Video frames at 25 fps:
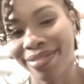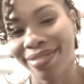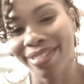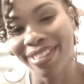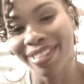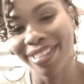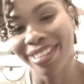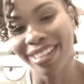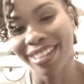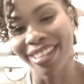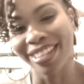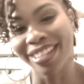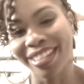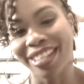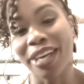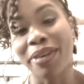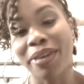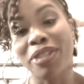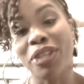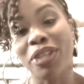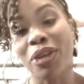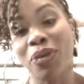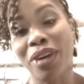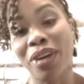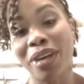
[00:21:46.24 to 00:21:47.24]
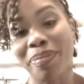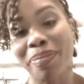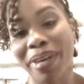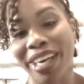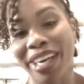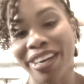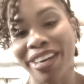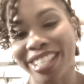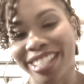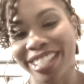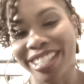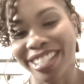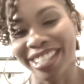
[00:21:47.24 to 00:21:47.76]
No
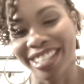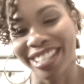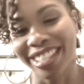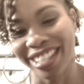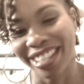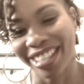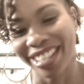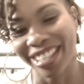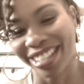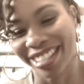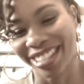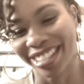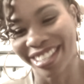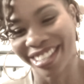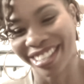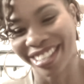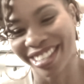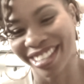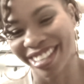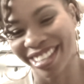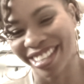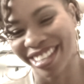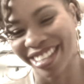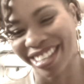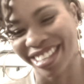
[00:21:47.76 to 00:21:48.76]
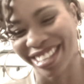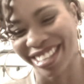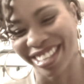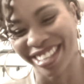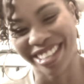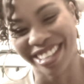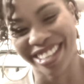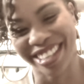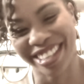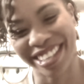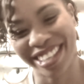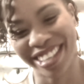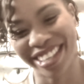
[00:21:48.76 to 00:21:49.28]
conversation, no
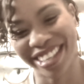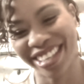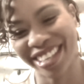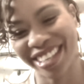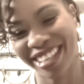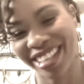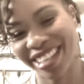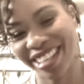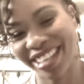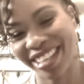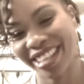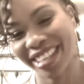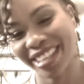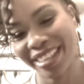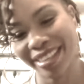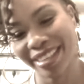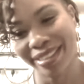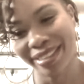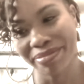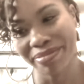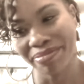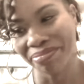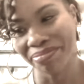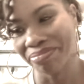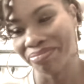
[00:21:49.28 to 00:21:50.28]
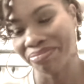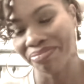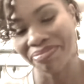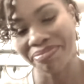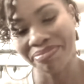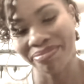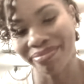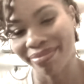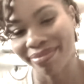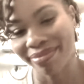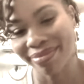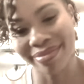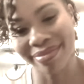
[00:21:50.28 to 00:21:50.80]
discussion,
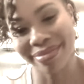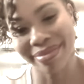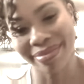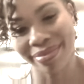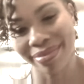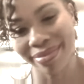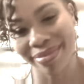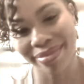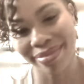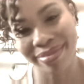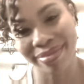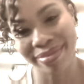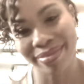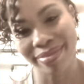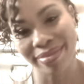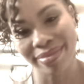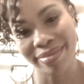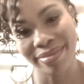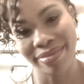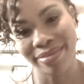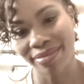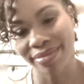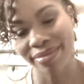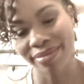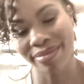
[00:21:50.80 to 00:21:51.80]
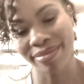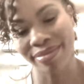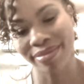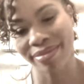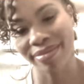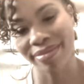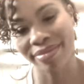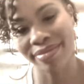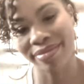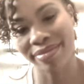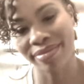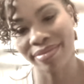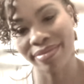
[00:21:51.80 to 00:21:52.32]
just then that's
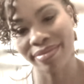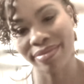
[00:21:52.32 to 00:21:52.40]
it.